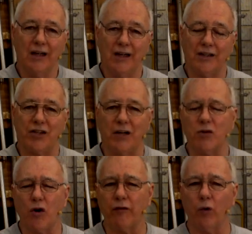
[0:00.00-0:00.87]
it
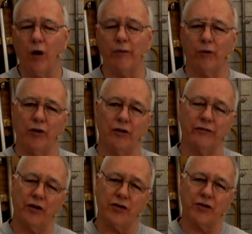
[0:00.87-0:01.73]
seems overwhelming when you're
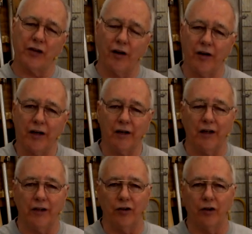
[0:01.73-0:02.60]
first starting
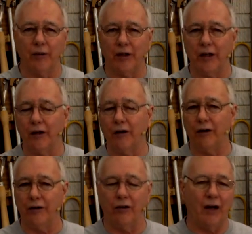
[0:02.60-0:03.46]
and you're a beginner
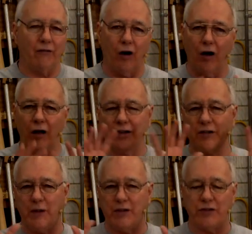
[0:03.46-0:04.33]
and you have all
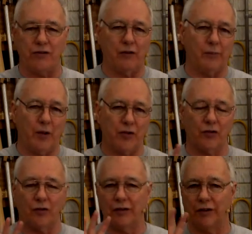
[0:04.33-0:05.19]
these pieces of the
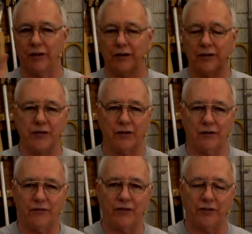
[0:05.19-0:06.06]
puzzle
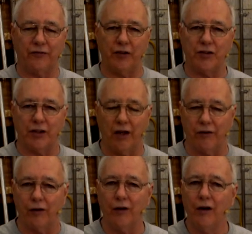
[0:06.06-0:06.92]
to fit
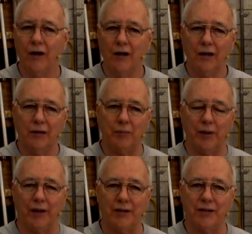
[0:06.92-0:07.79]
together.
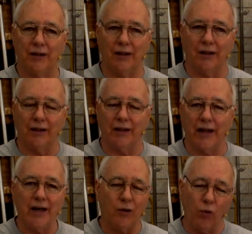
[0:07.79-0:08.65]
But
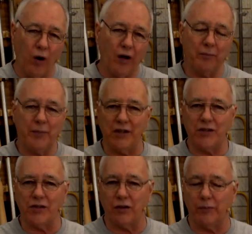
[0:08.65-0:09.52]
any one
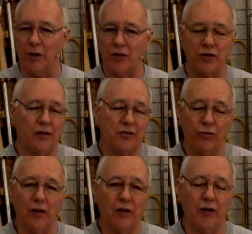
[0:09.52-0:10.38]
pieces of the puzzle is
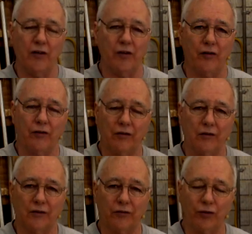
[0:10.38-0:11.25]

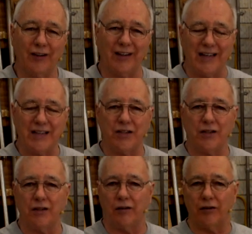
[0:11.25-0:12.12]
really
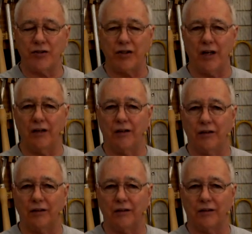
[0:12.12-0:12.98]
easy to understand
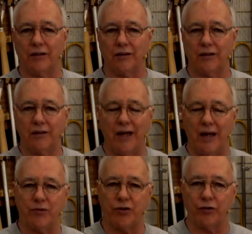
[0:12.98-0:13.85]
and to
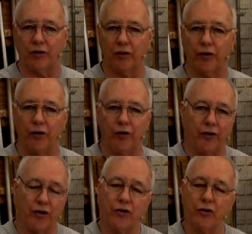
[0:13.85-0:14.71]
capture and learn
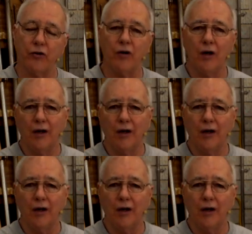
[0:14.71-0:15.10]
and do.